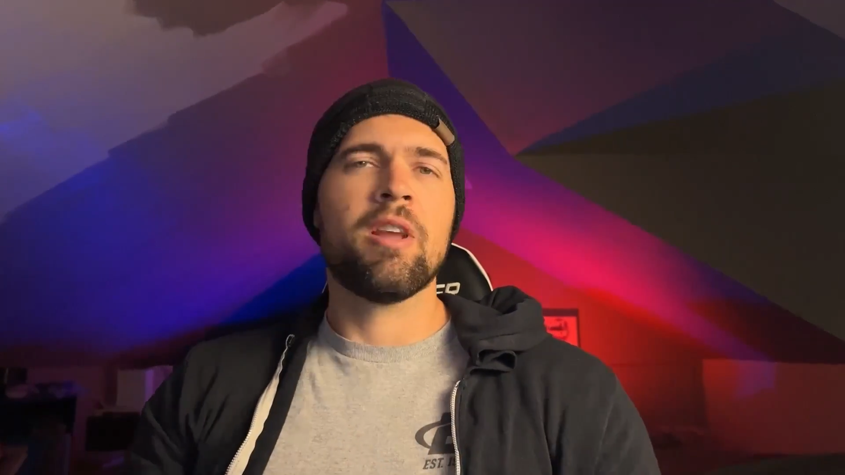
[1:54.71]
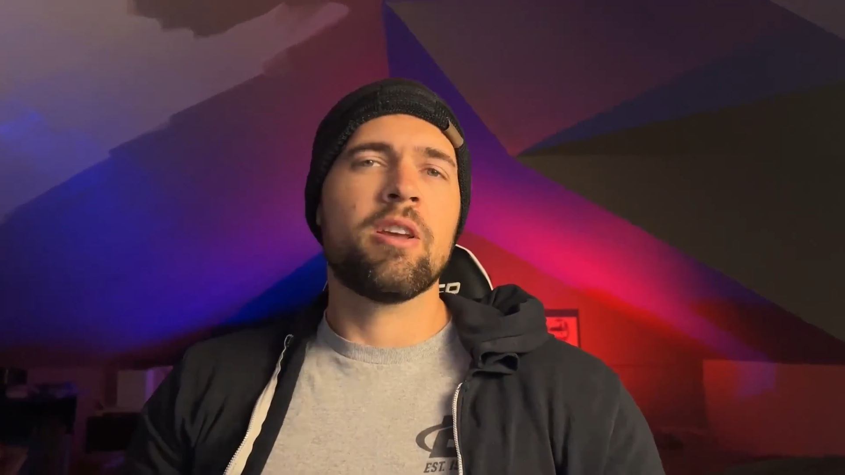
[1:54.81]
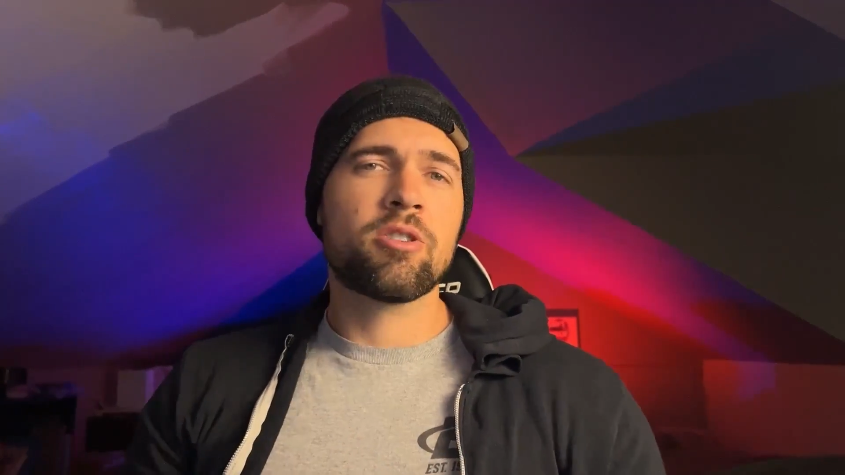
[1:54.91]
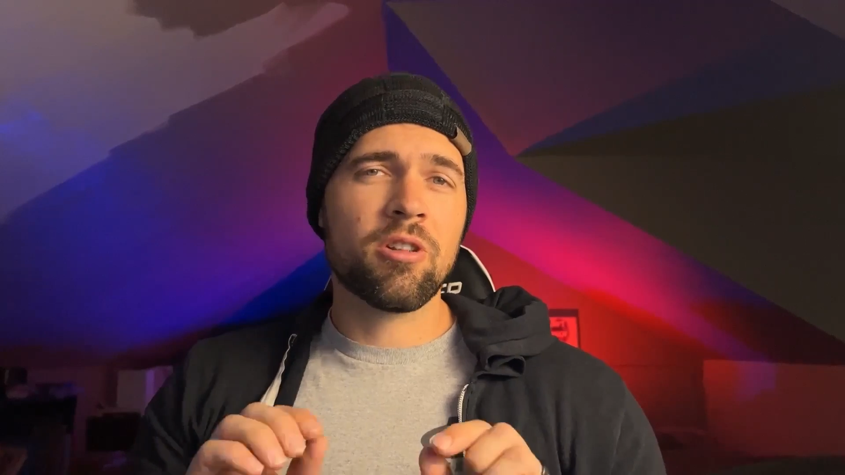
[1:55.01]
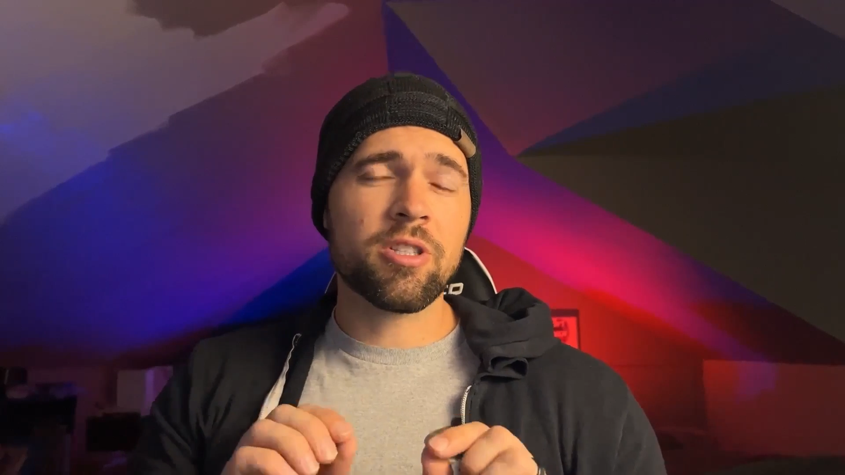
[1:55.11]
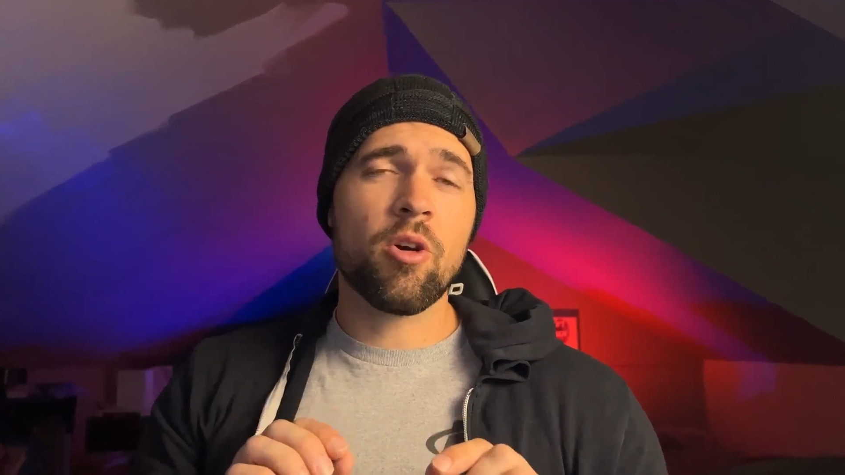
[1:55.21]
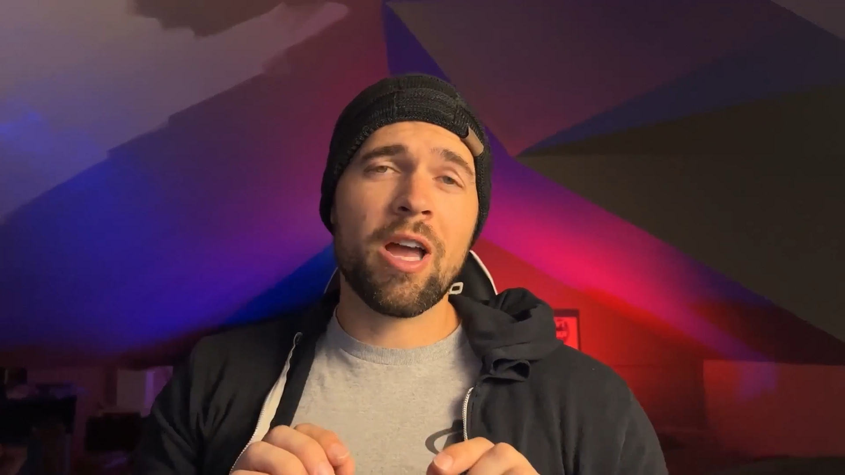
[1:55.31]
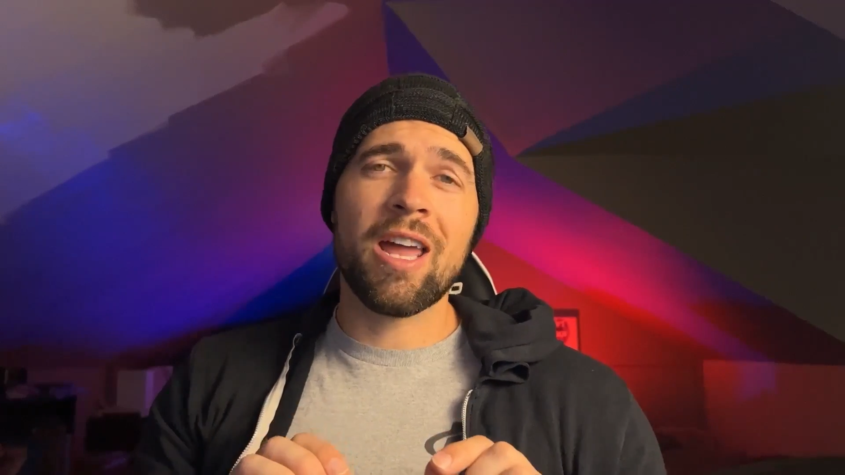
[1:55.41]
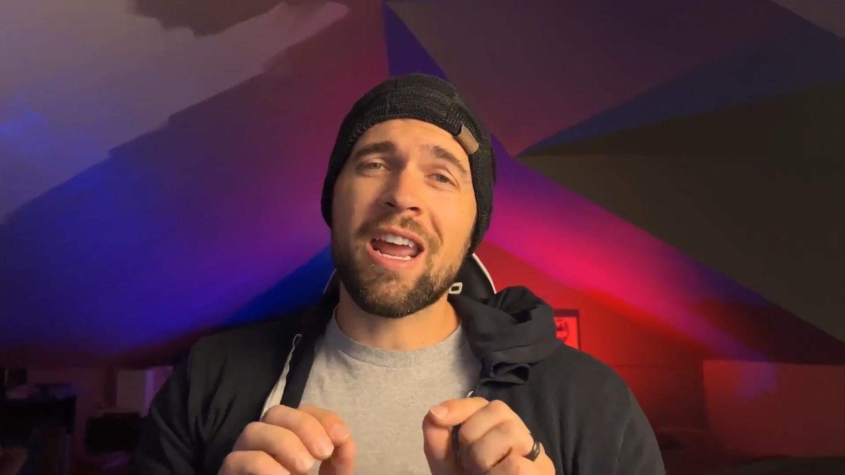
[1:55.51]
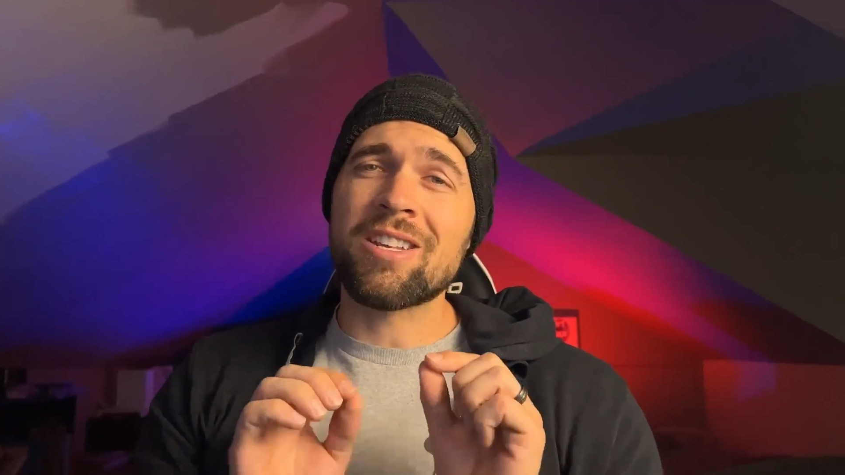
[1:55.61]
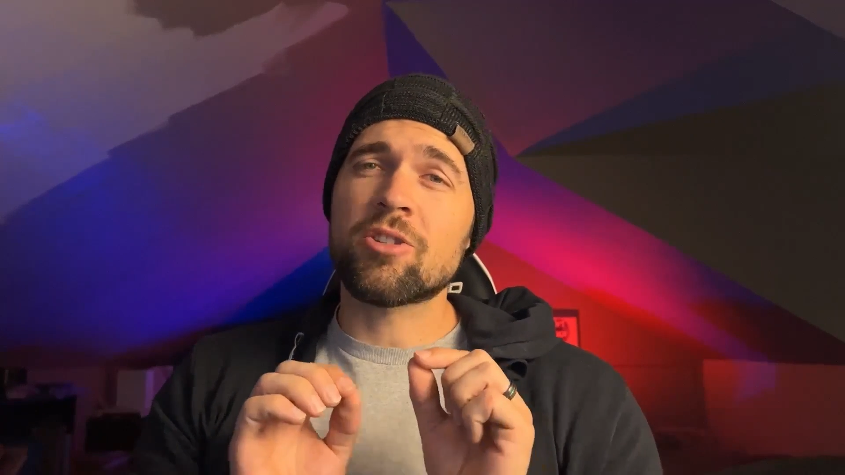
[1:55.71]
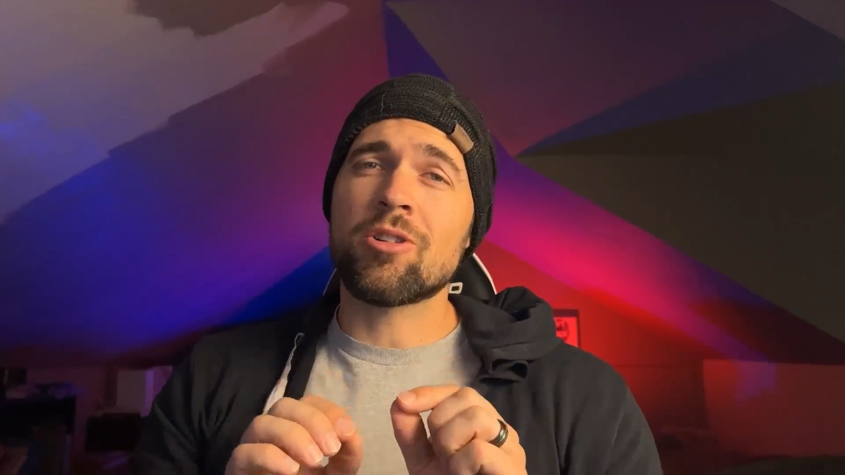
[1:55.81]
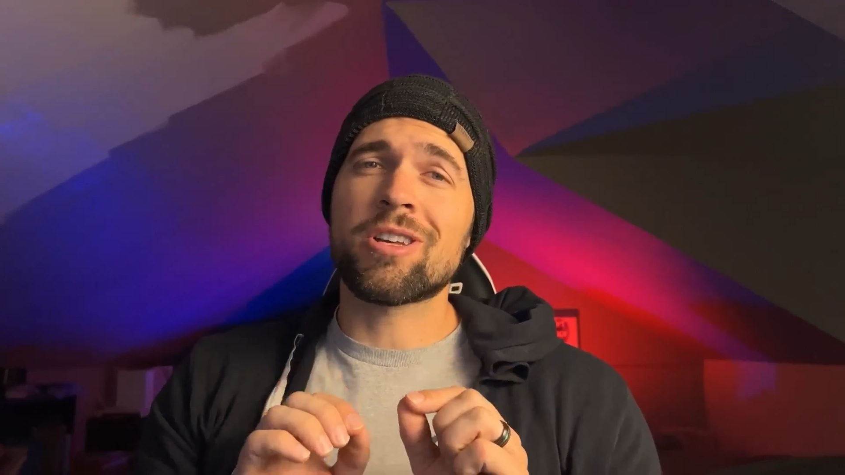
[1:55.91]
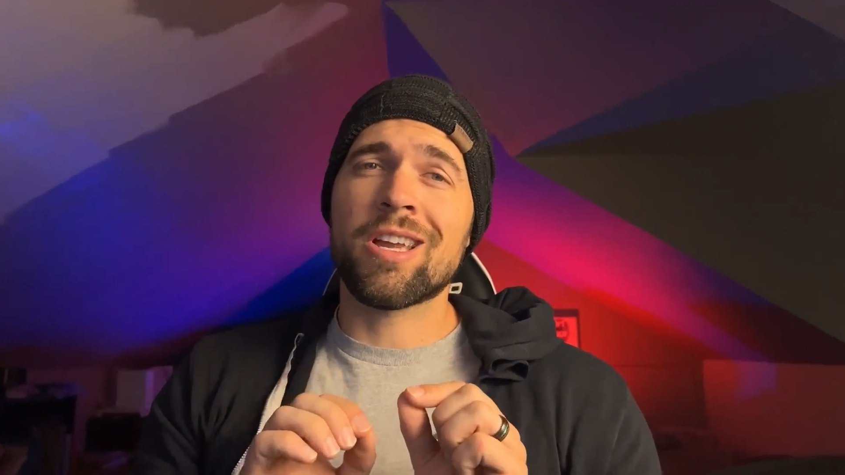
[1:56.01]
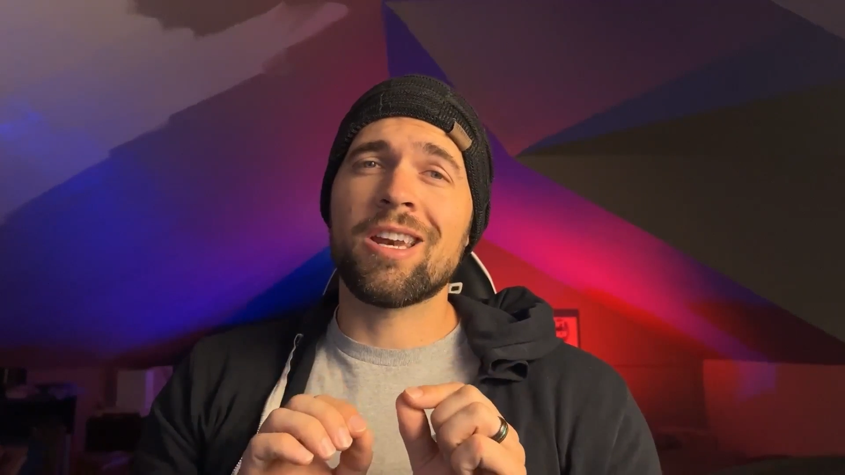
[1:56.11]
So let's go ahead and start
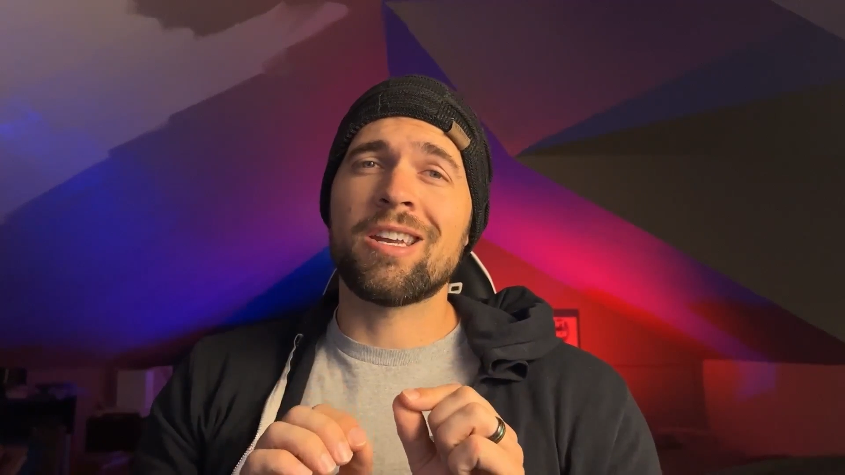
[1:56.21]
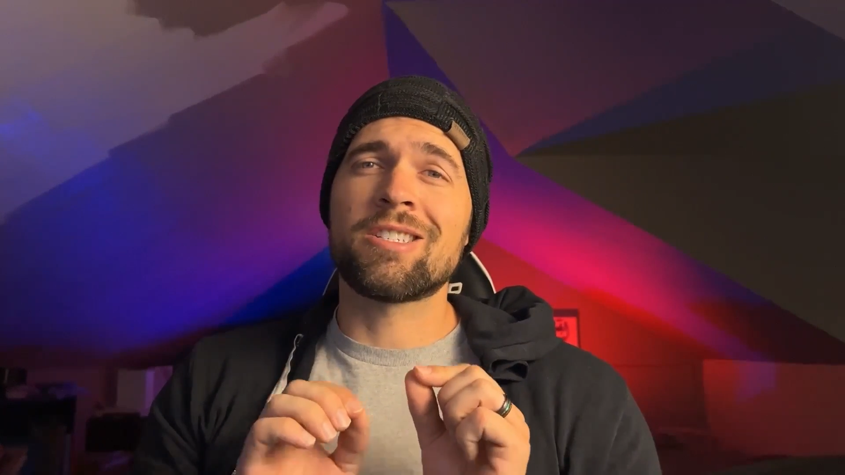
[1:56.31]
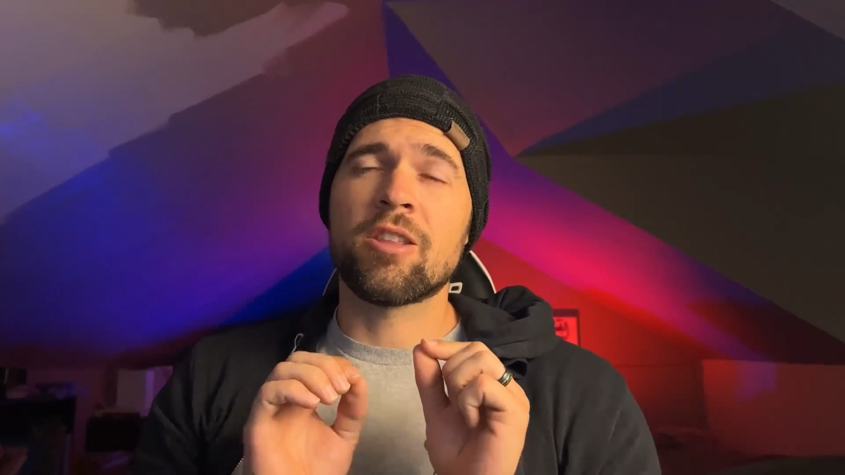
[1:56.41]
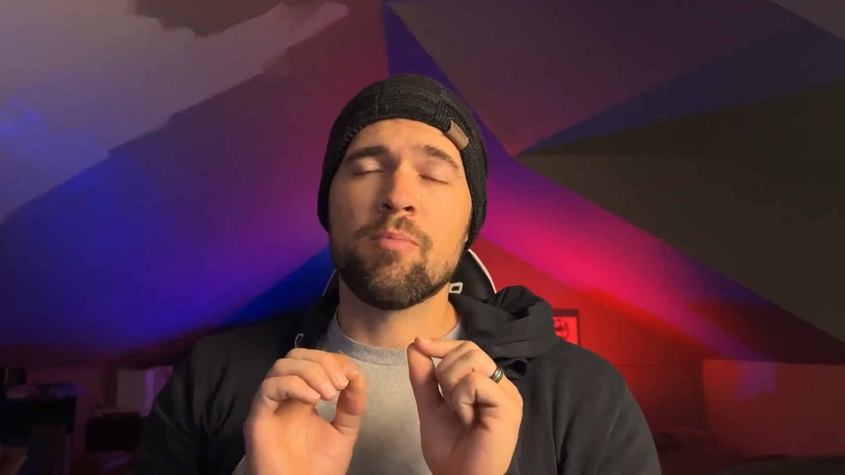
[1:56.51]
digging into the